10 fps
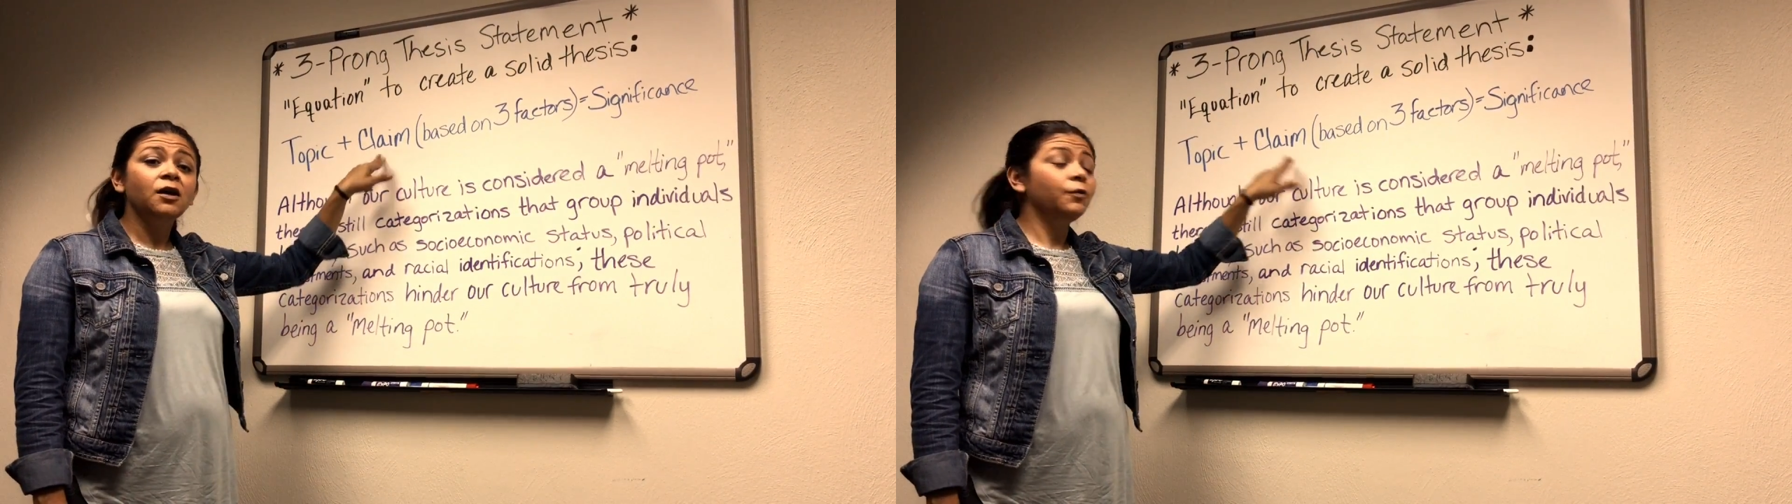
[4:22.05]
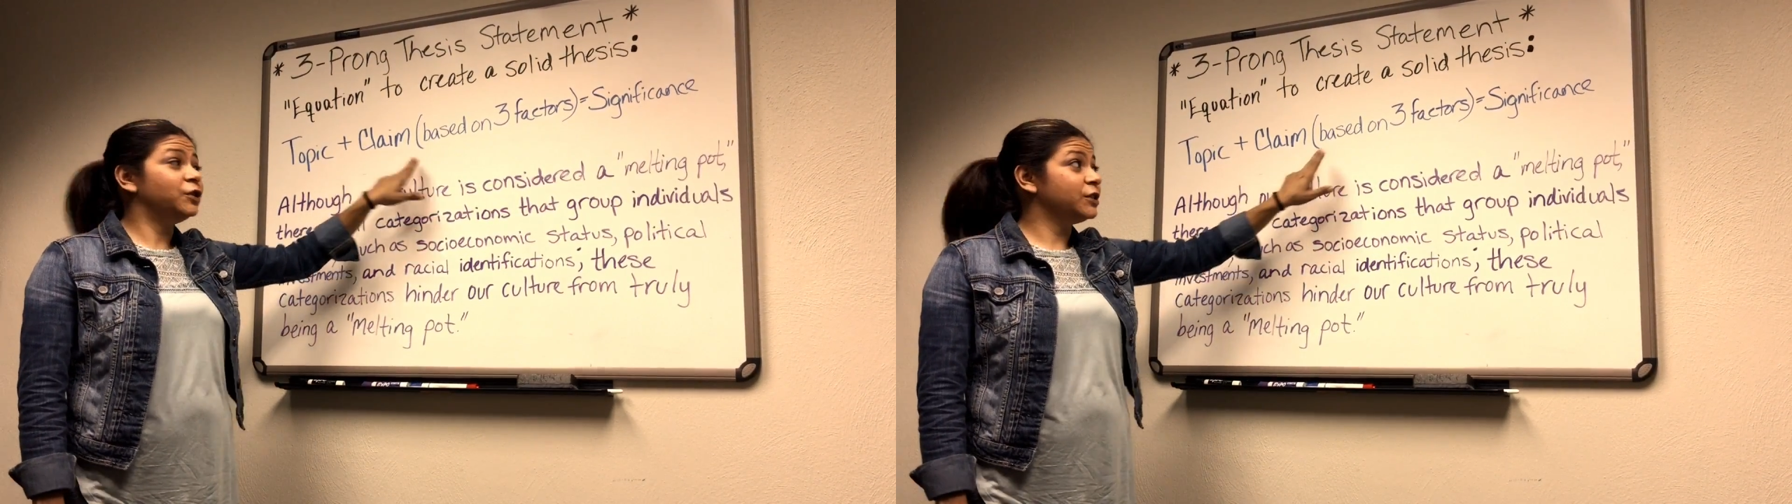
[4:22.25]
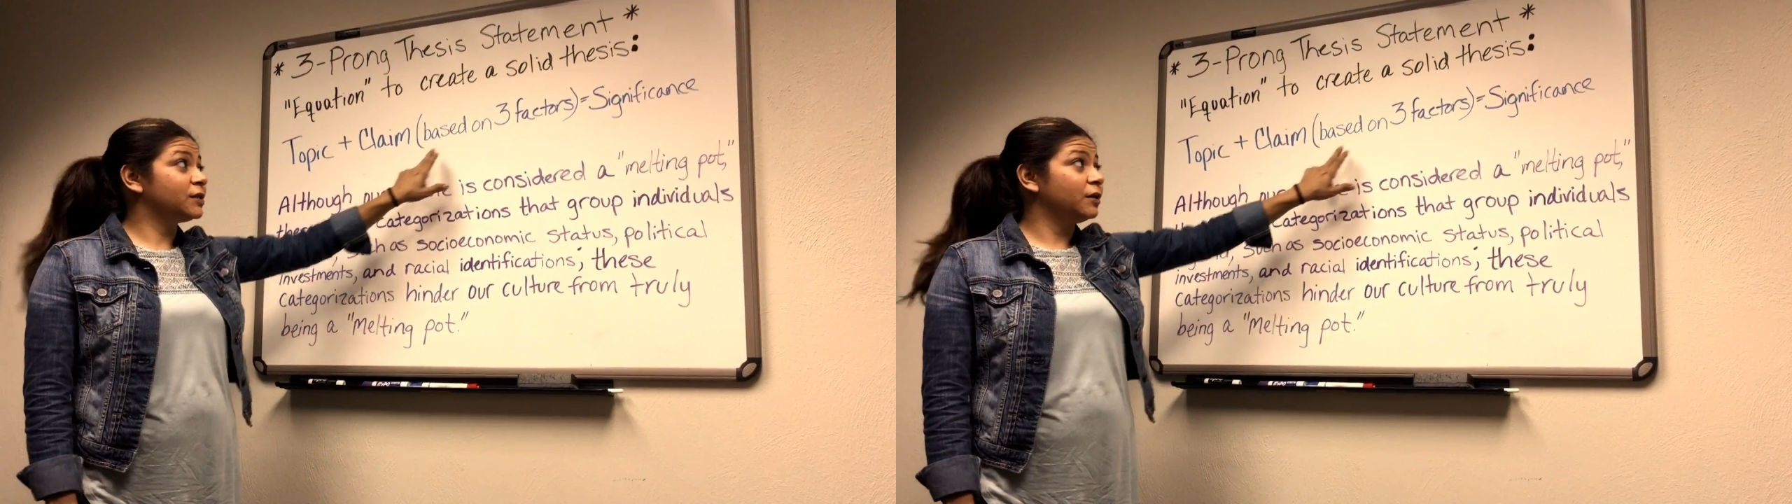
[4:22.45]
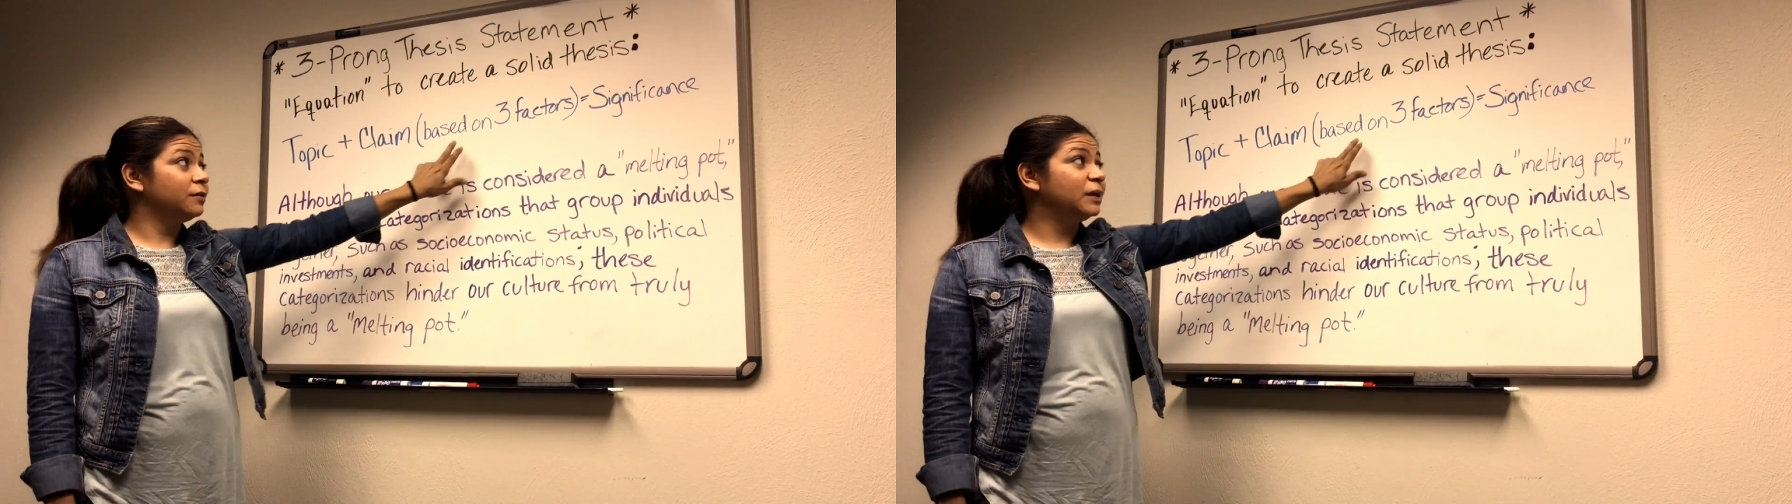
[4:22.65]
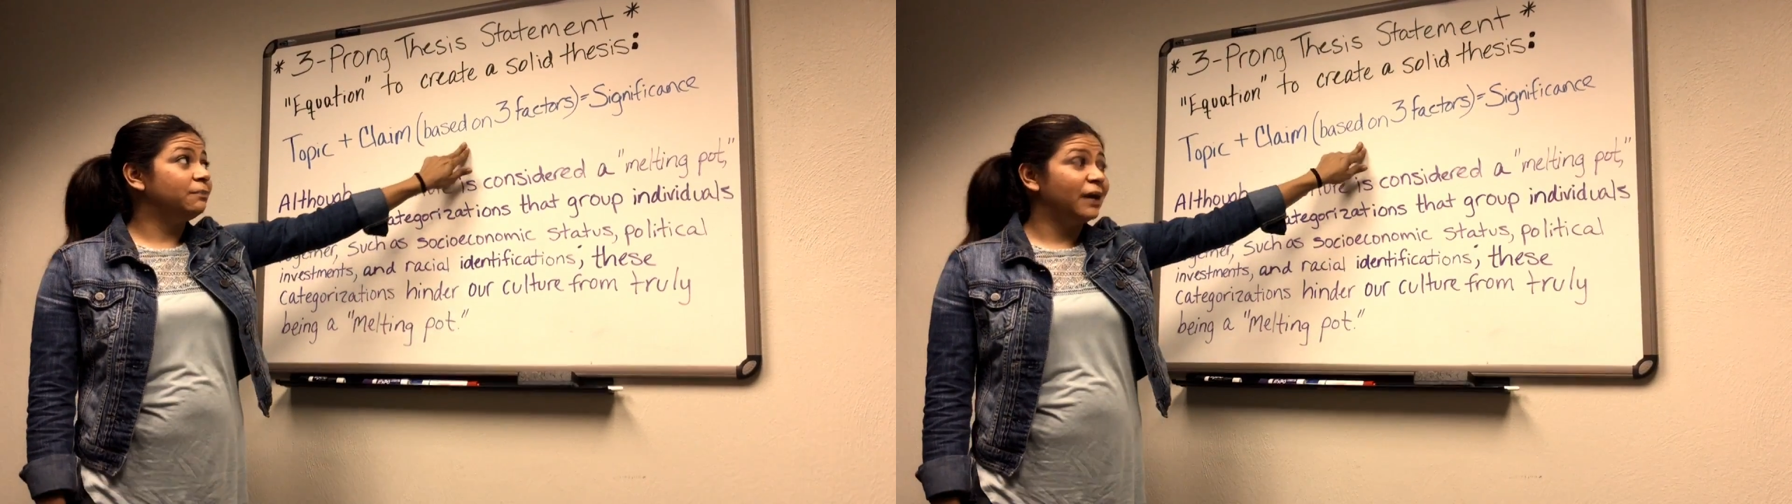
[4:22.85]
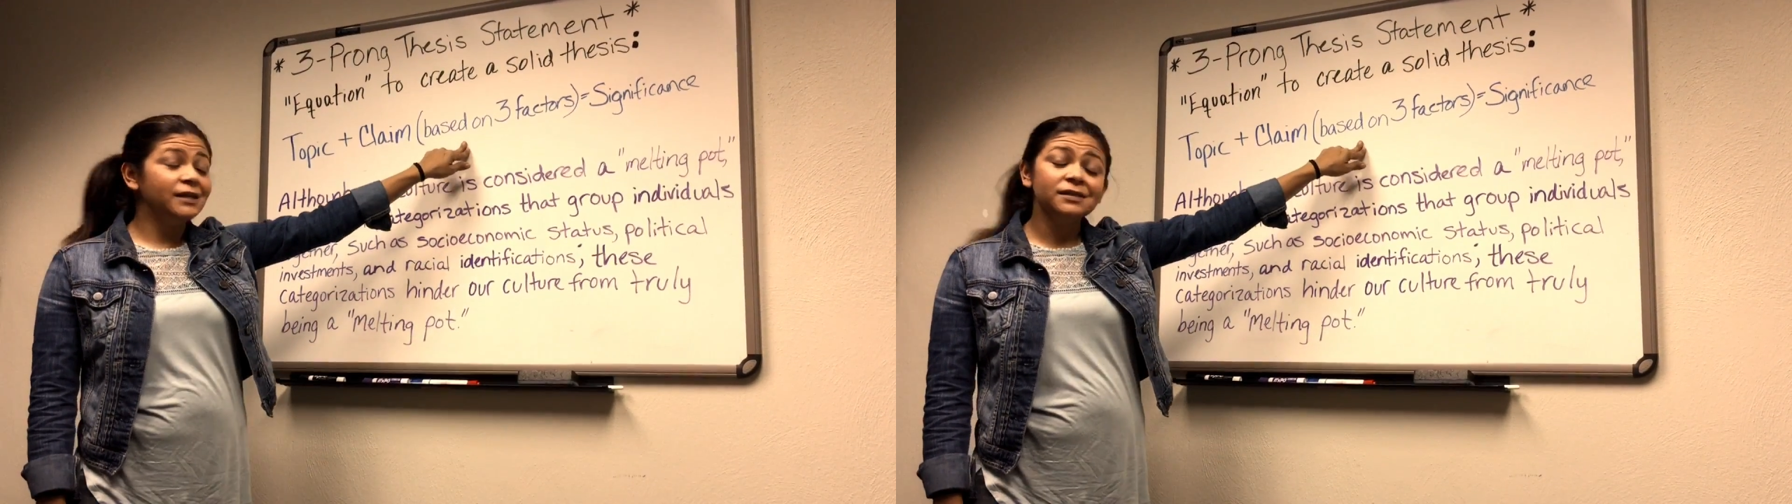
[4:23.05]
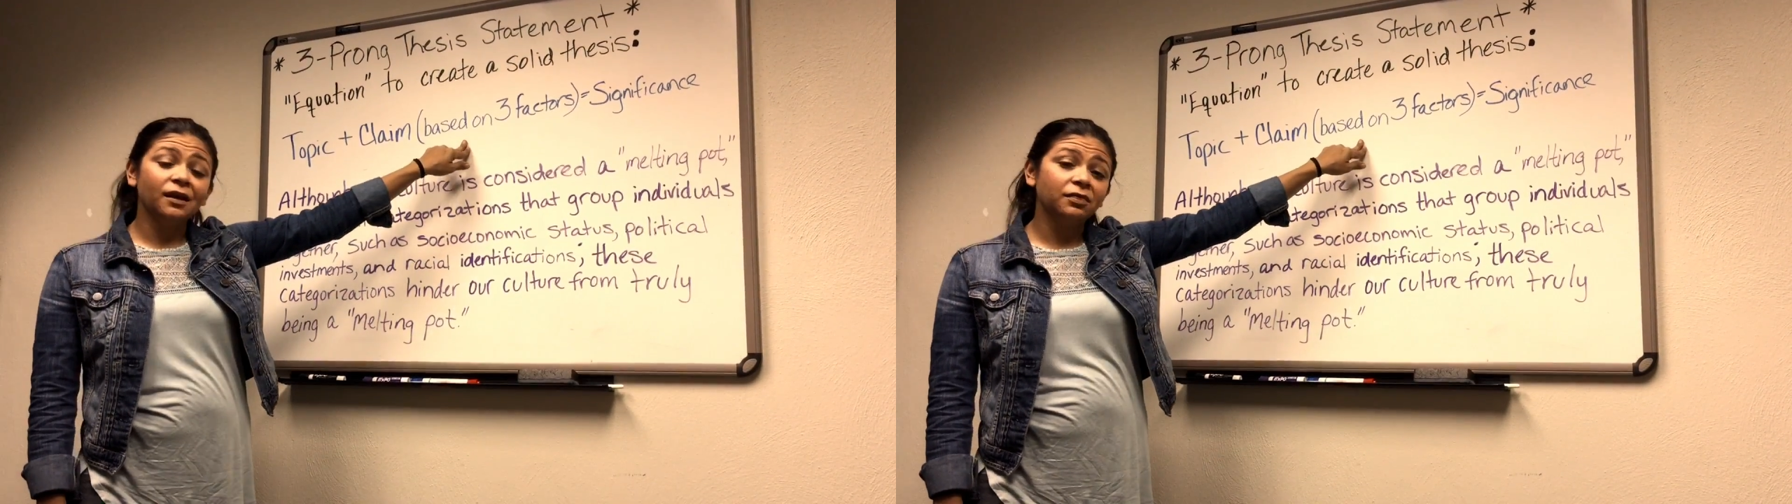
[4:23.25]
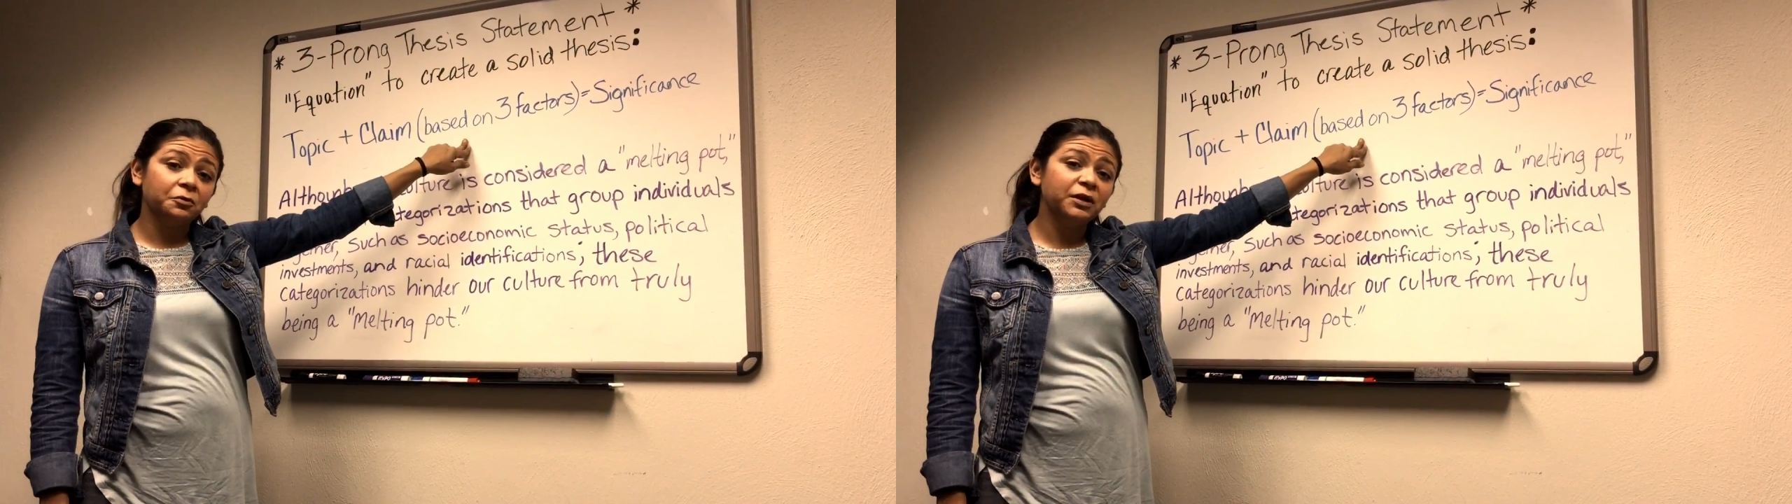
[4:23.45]
which is going to be based
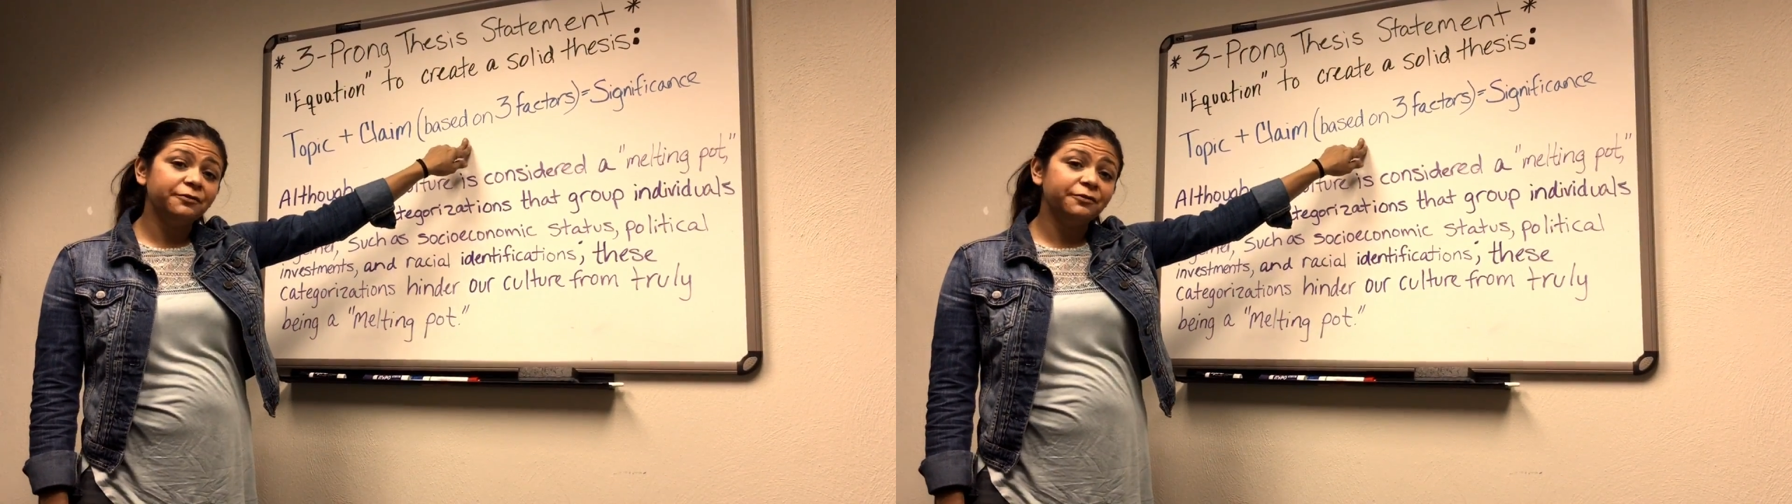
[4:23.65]
on 3